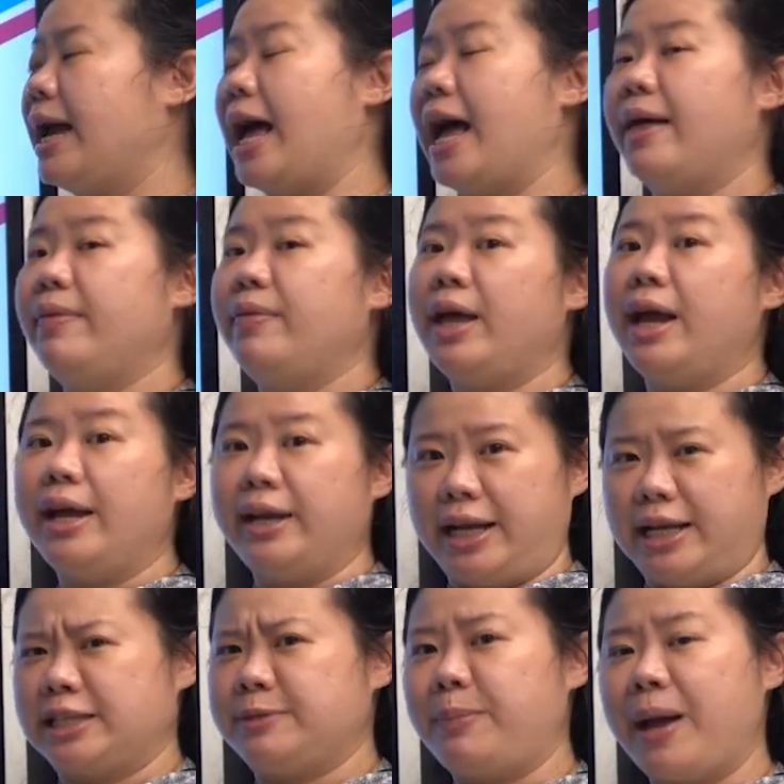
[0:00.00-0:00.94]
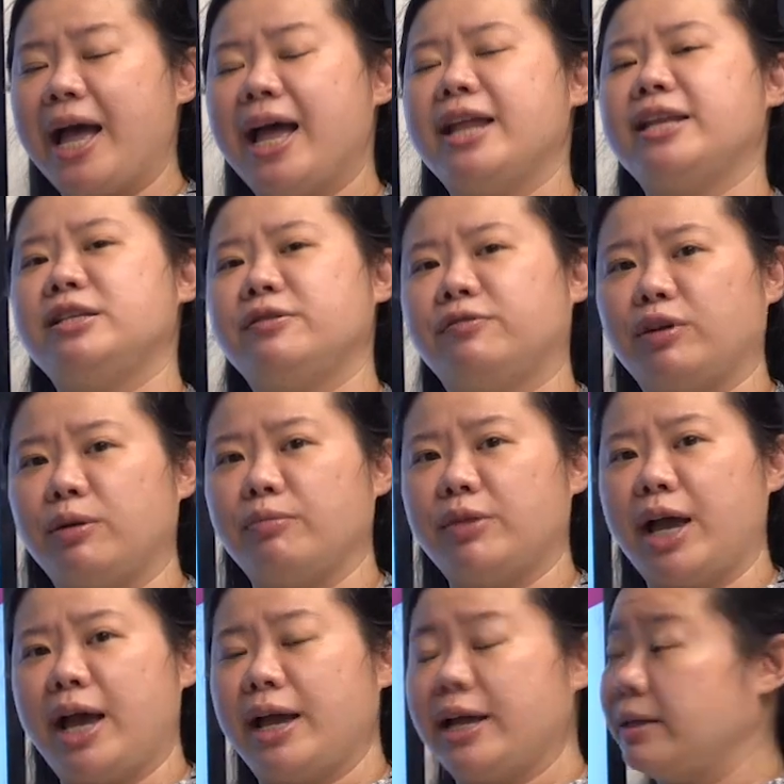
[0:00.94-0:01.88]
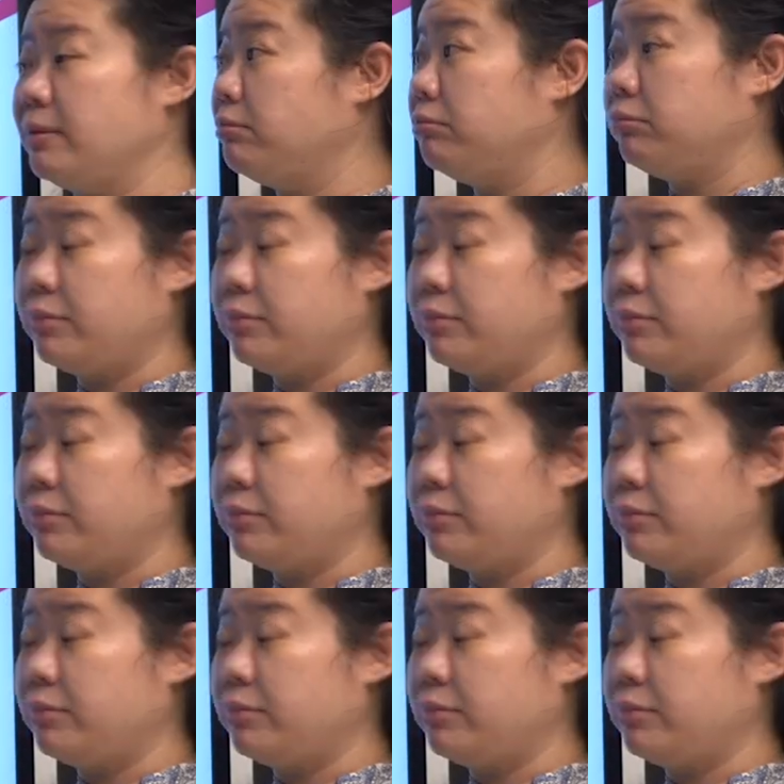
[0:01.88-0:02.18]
and then expand from that.